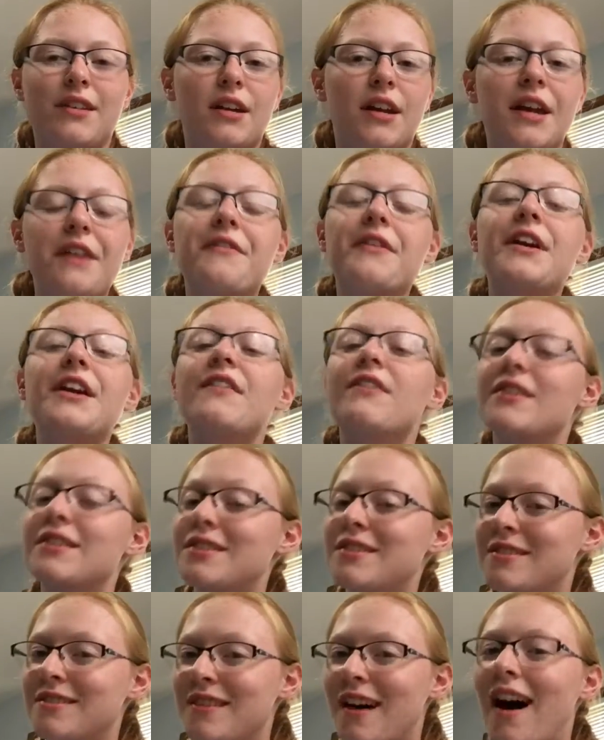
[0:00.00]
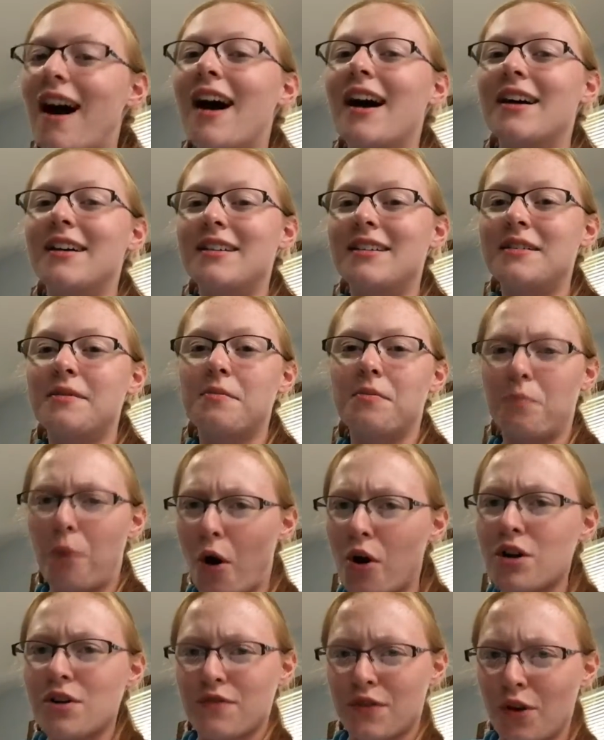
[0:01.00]
even if it's not
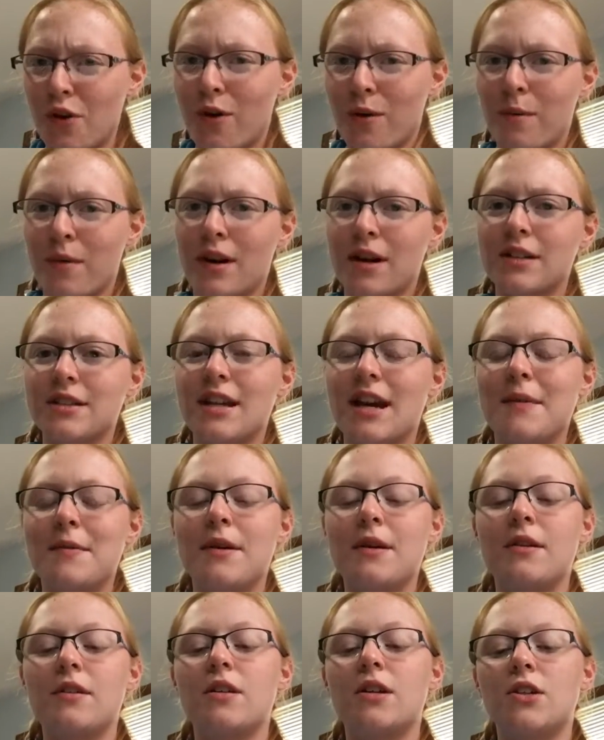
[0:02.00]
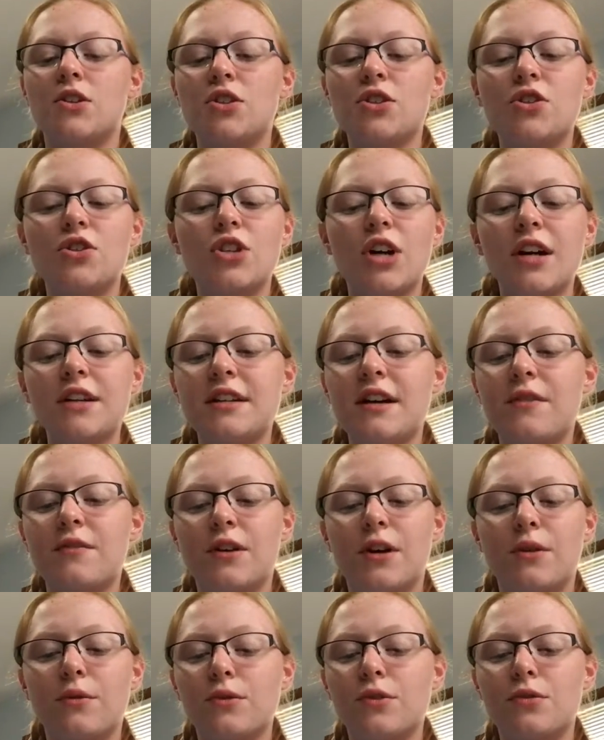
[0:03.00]
part of your homework assignment, just jot down
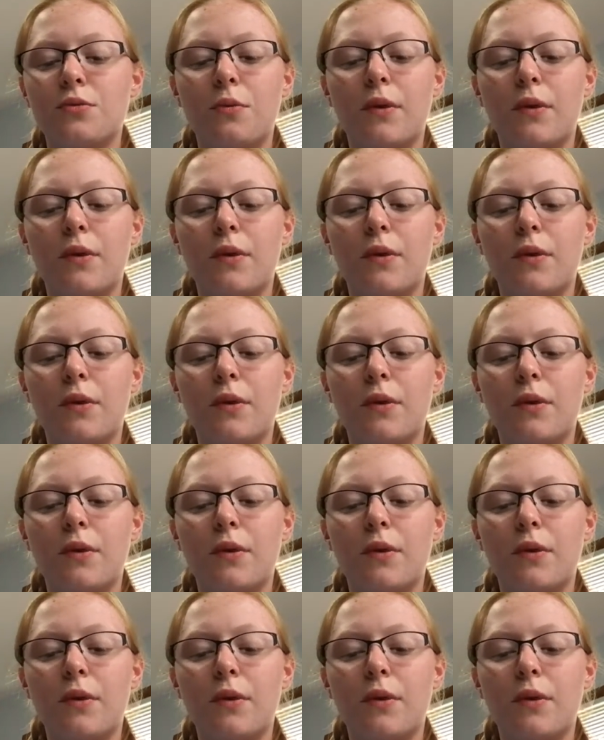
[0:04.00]
notes.